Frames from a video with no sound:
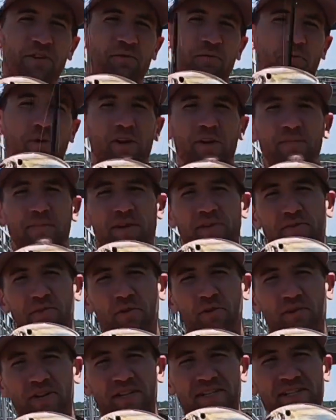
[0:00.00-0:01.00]
We're going to be
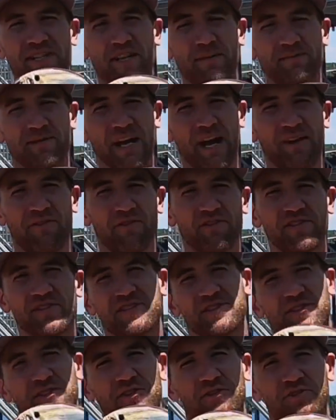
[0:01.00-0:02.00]
throwing a deep diver. This
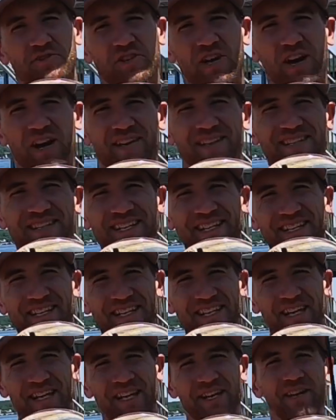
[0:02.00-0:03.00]
is Little John
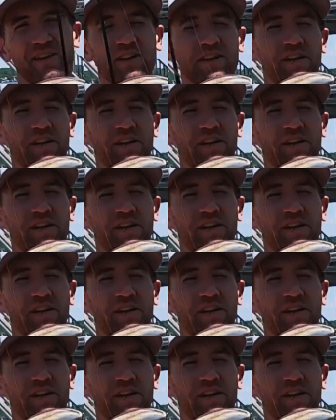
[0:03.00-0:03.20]
DD,